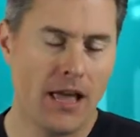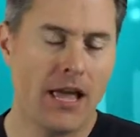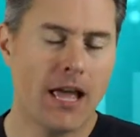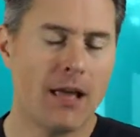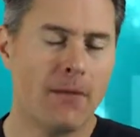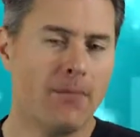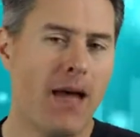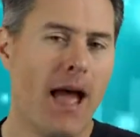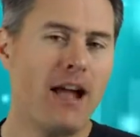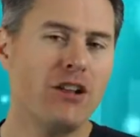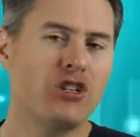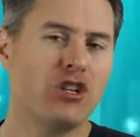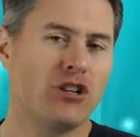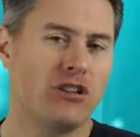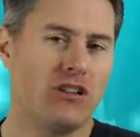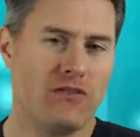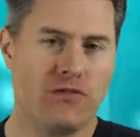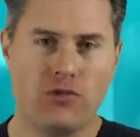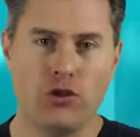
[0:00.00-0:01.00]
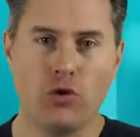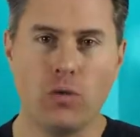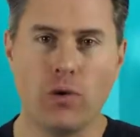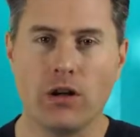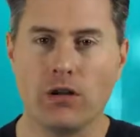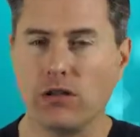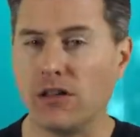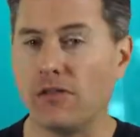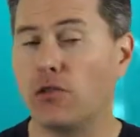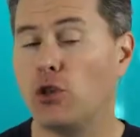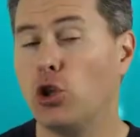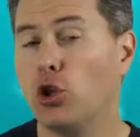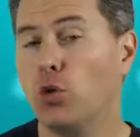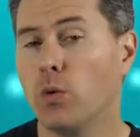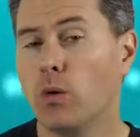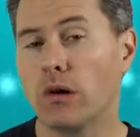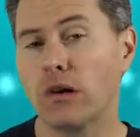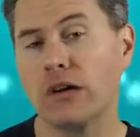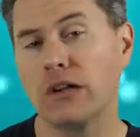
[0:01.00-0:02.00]
Imagine, if you will, if you
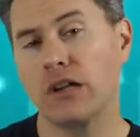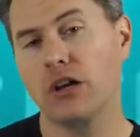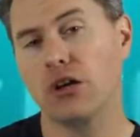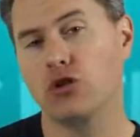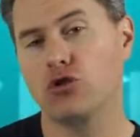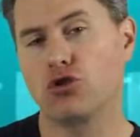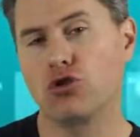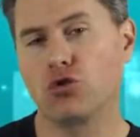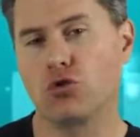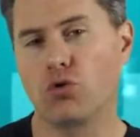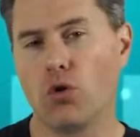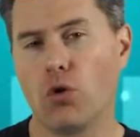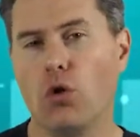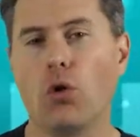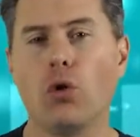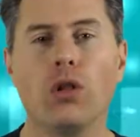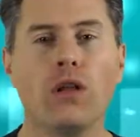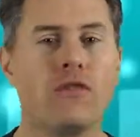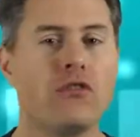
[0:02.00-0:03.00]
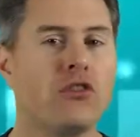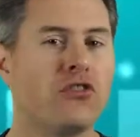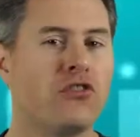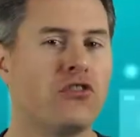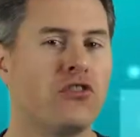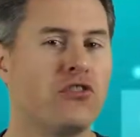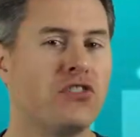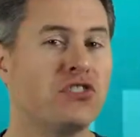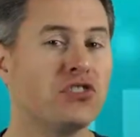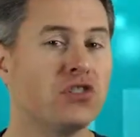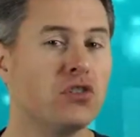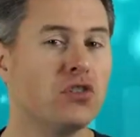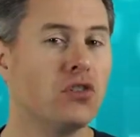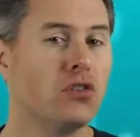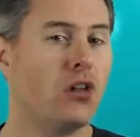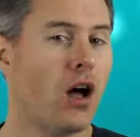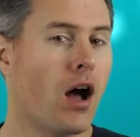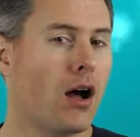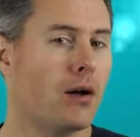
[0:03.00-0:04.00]
were in control of the
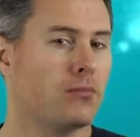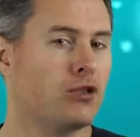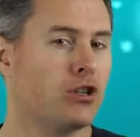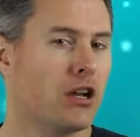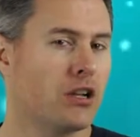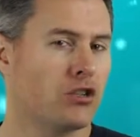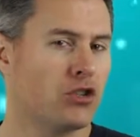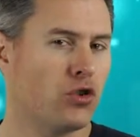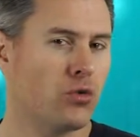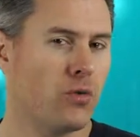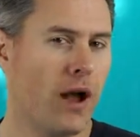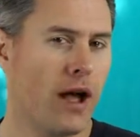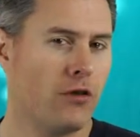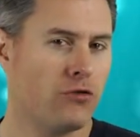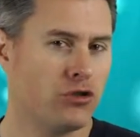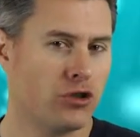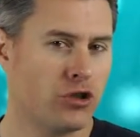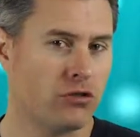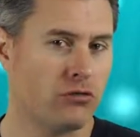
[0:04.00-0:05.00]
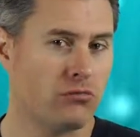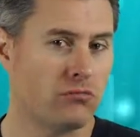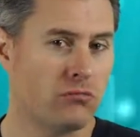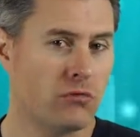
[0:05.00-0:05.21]
physical objects around you.